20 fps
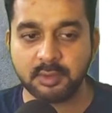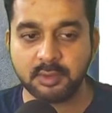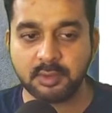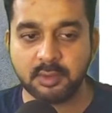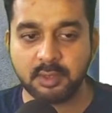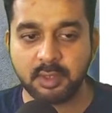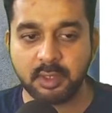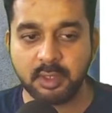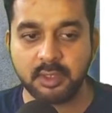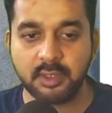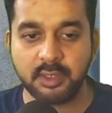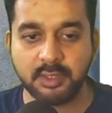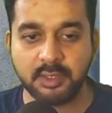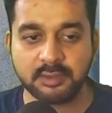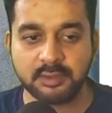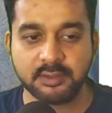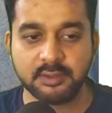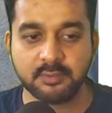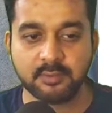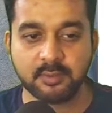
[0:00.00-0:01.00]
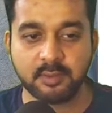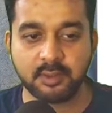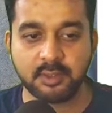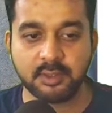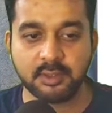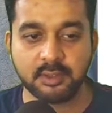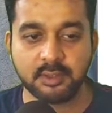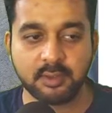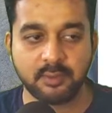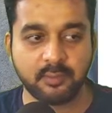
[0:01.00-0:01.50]
highlighted in
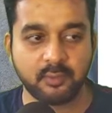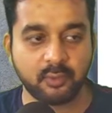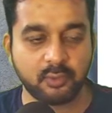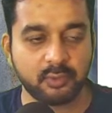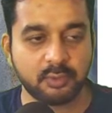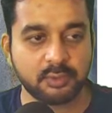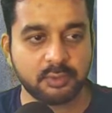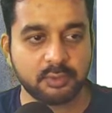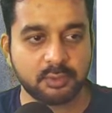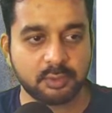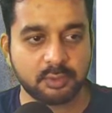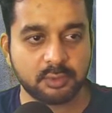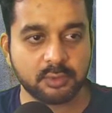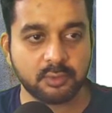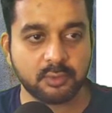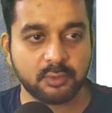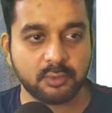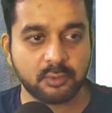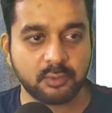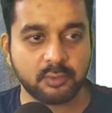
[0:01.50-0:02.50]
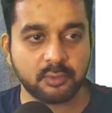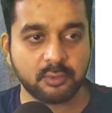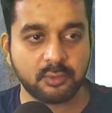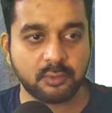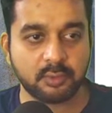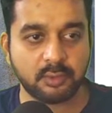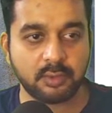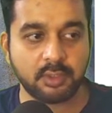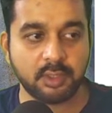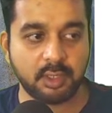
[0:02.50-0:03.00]
the report. So
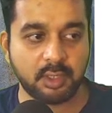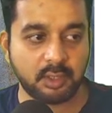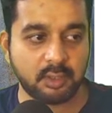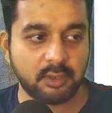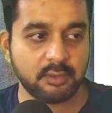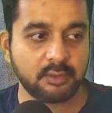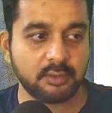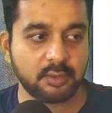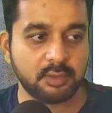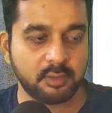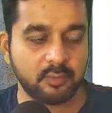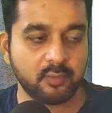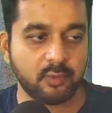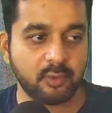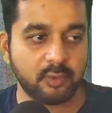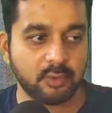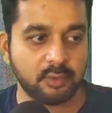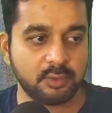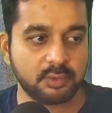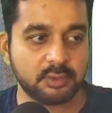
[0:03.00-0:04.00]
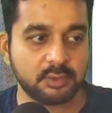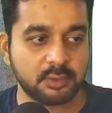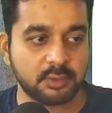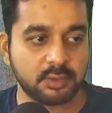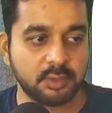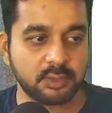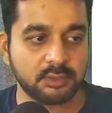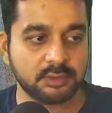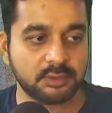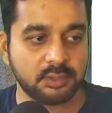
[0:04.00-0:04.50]
yeah, there was
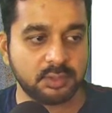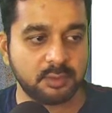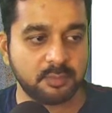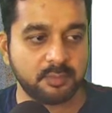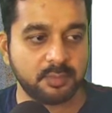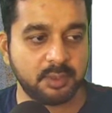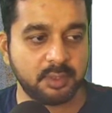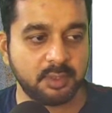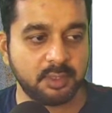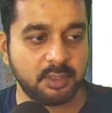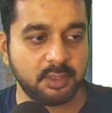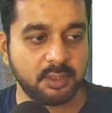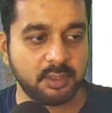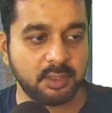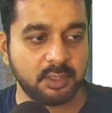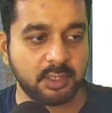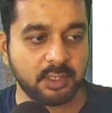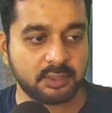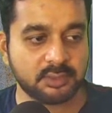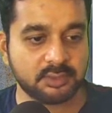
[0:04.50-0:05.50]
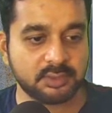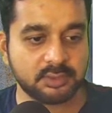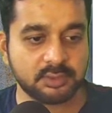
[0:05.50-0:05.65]
HTTP connection